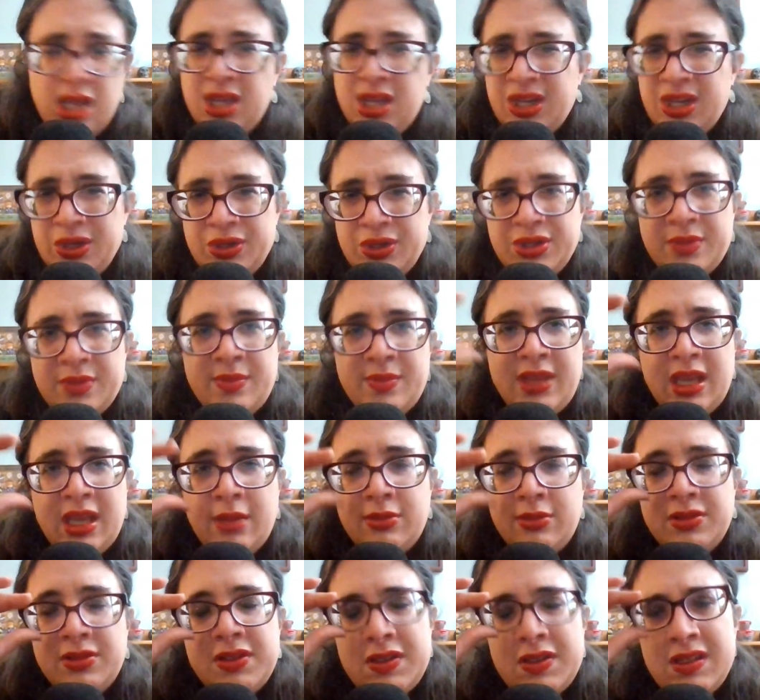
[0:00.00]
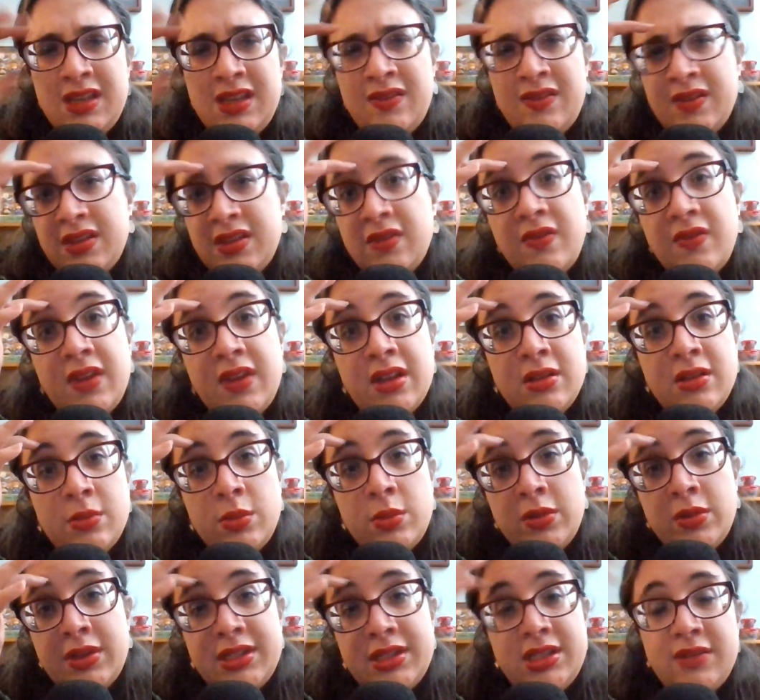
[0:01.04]
You should be able to see if it's
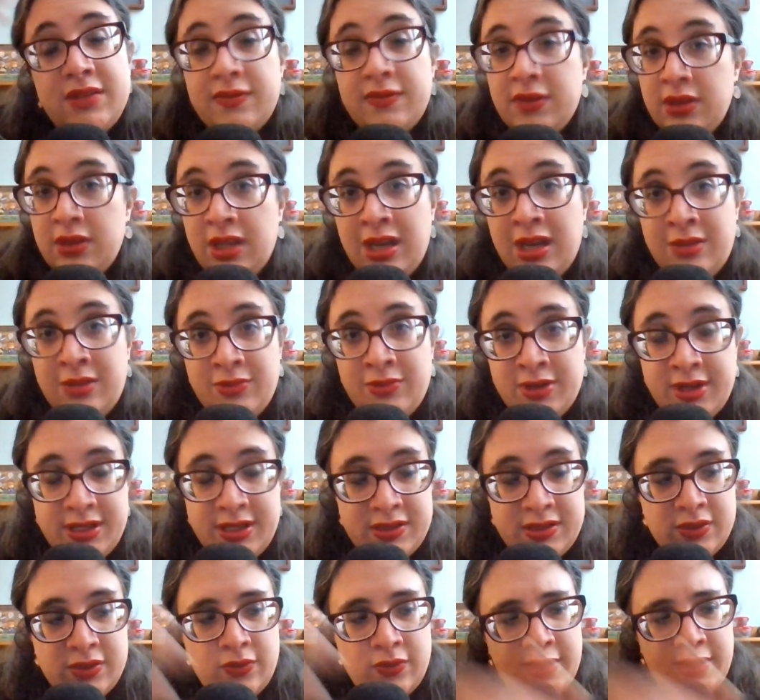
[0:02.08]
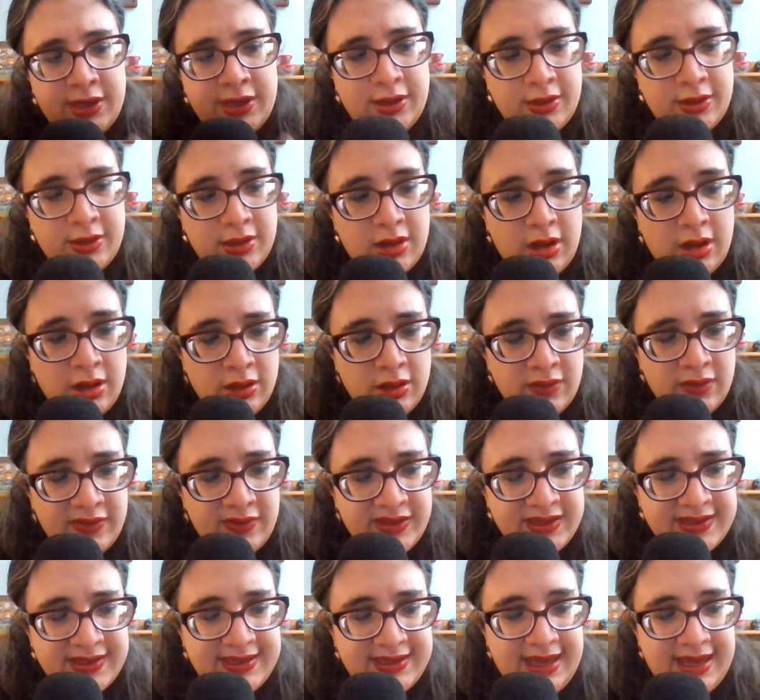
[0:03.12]
available at different libraries over your all over
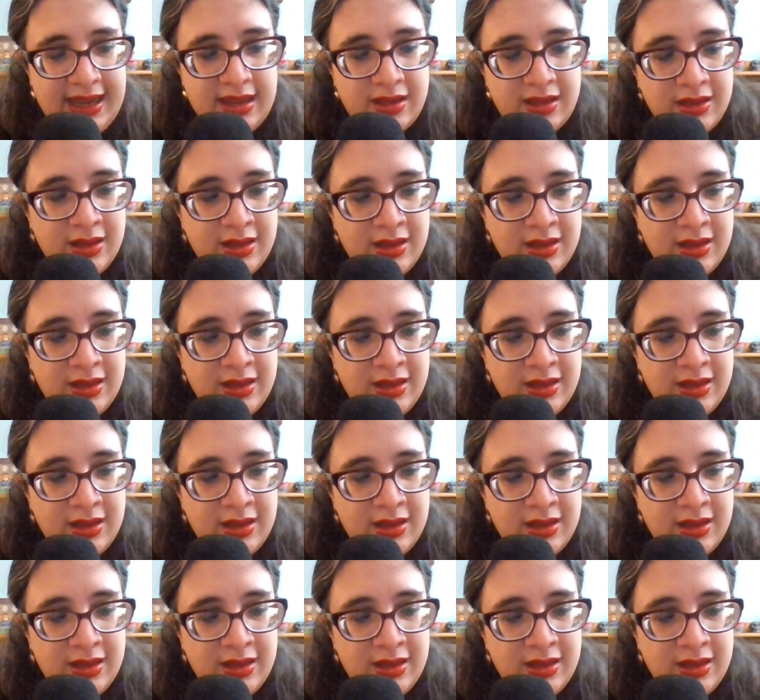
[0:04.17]
the state.